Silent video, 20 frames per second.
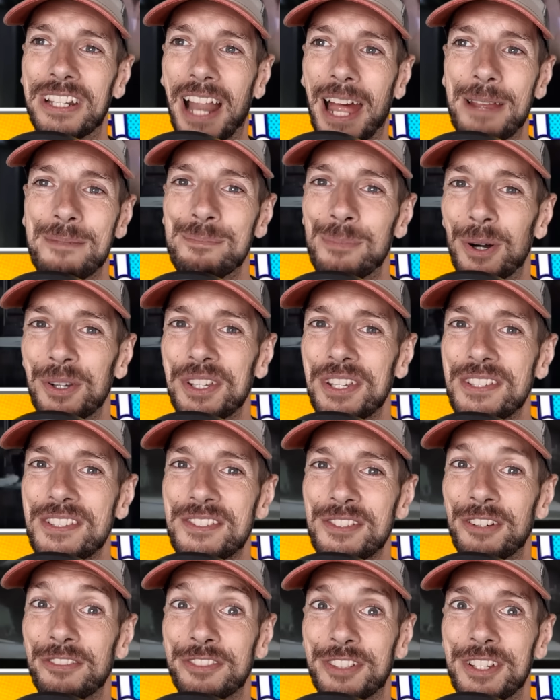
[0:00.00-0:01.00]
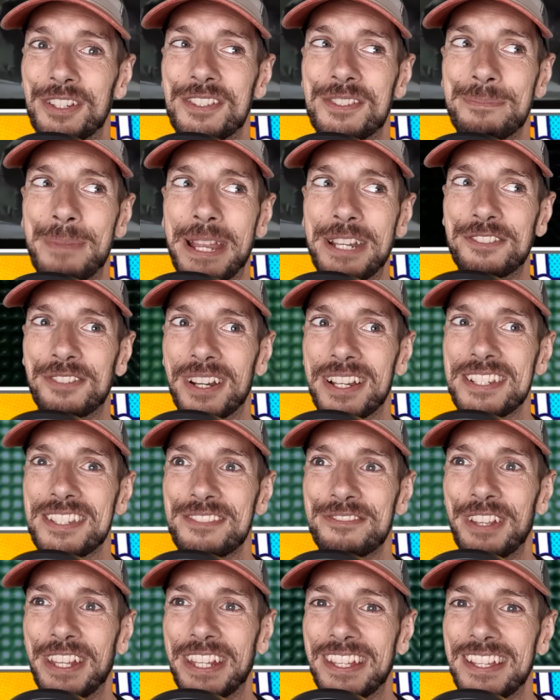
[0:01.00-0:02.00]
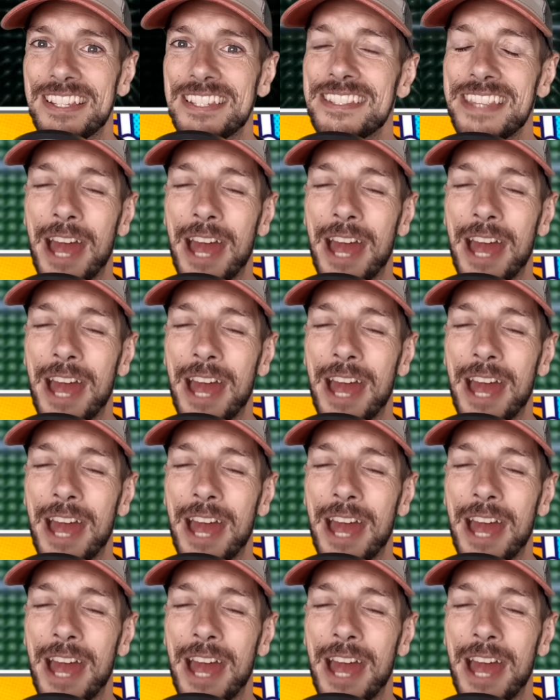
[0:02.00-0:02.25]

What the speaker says: like, modern soft goods Matrix figures.